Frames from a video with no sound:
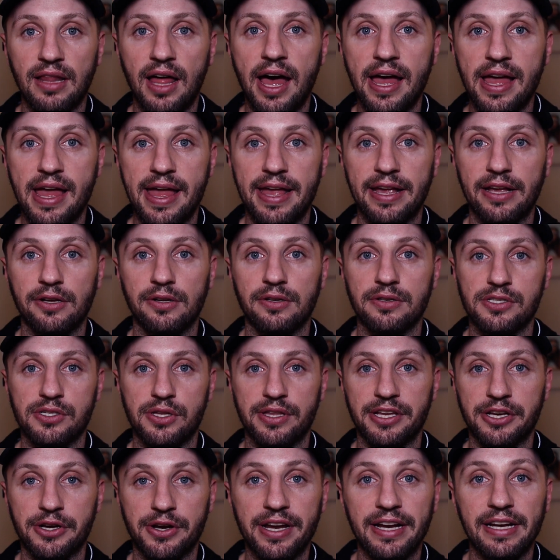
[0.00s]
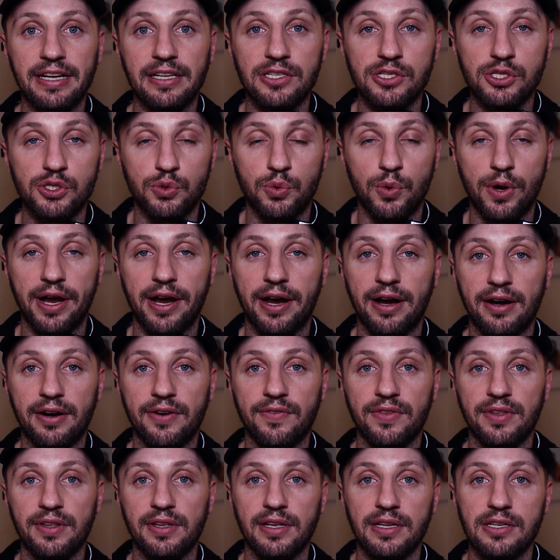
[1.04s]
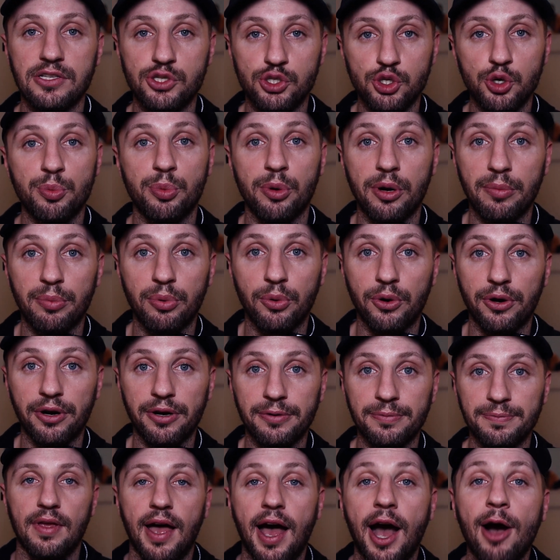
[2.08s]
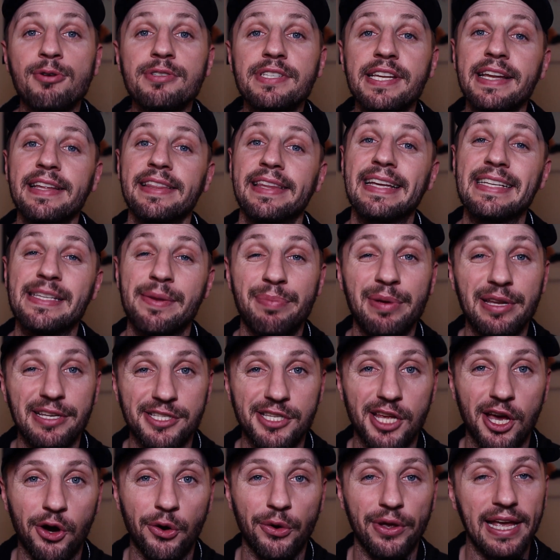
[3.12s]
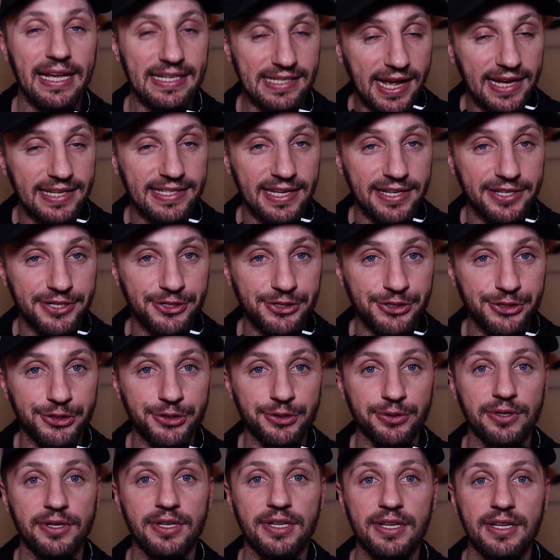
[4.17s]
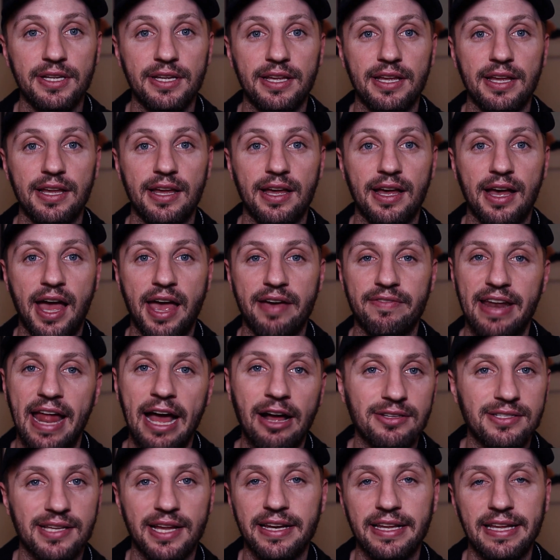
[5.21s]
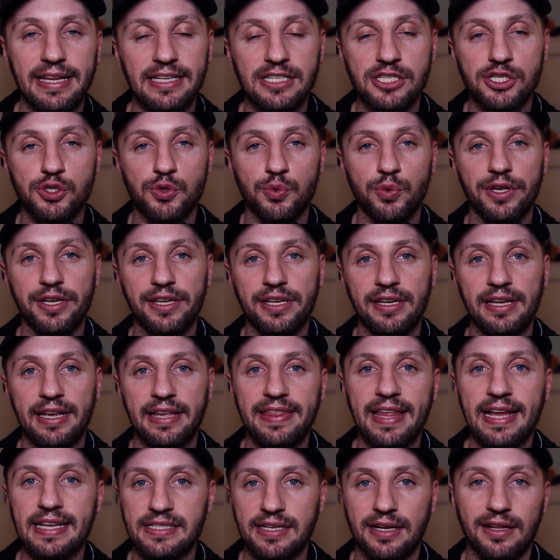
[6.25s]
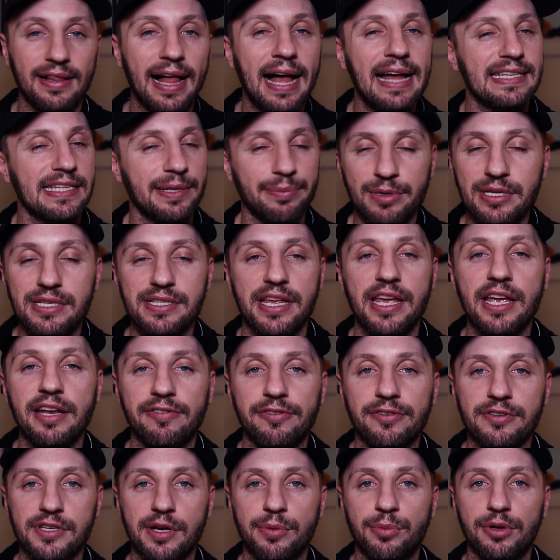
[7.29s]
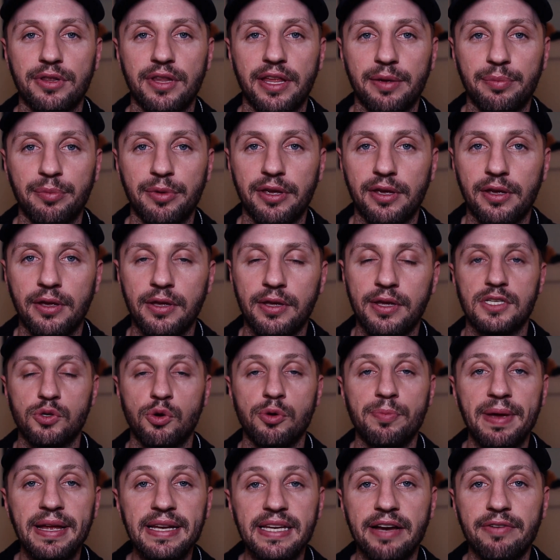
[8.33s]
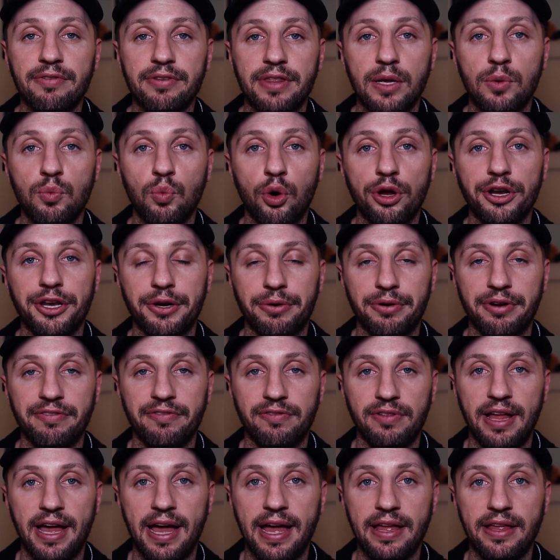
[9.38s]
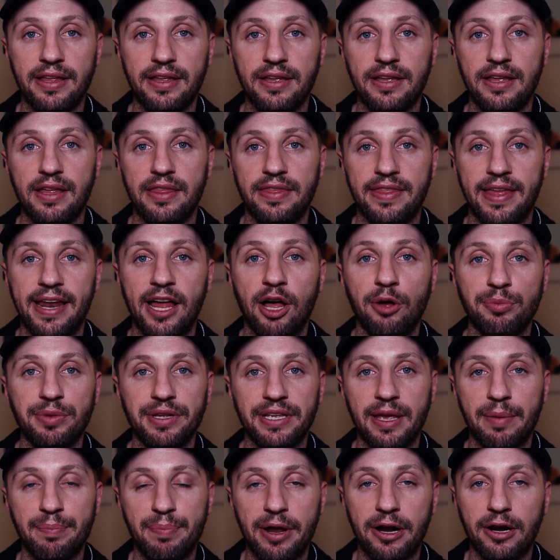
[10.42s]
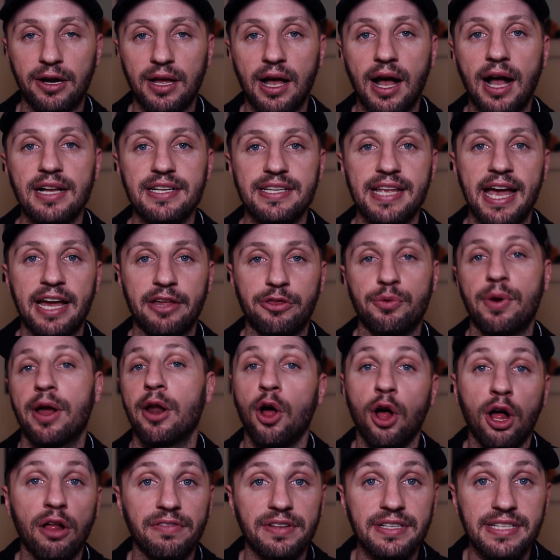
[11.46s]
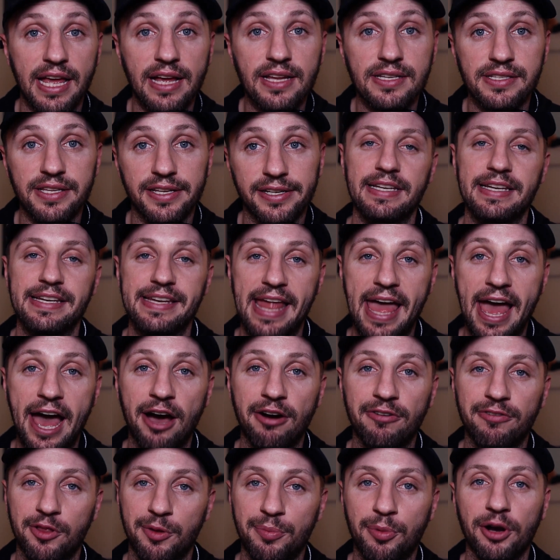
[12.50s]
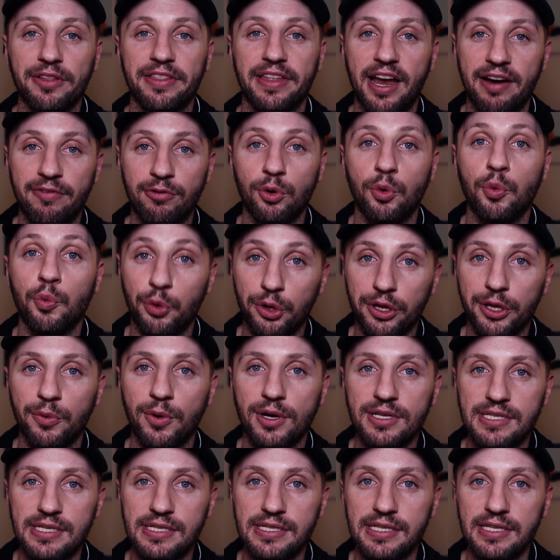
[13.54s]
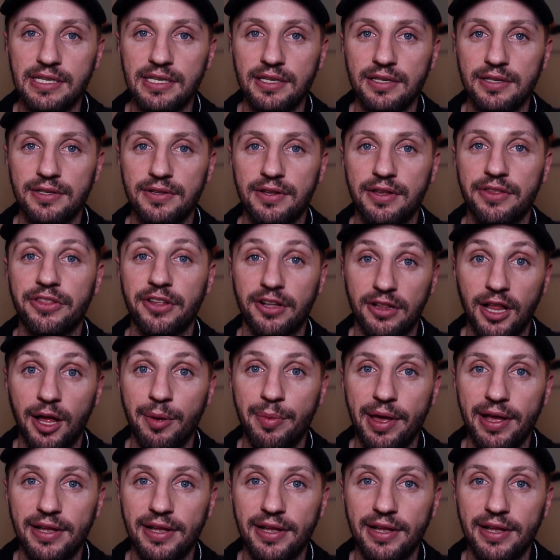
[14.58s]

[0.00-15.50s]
lie angle so that you're hitting a square is super important. I was hitting things a bit toey, as I tend to do. I have an outside to in swing, and that's a classic mistake for someone like me. So we bent everything 1 degree flat. That helped me get better contact throughout all the testing. Now for the part that everyone really wants to see, the club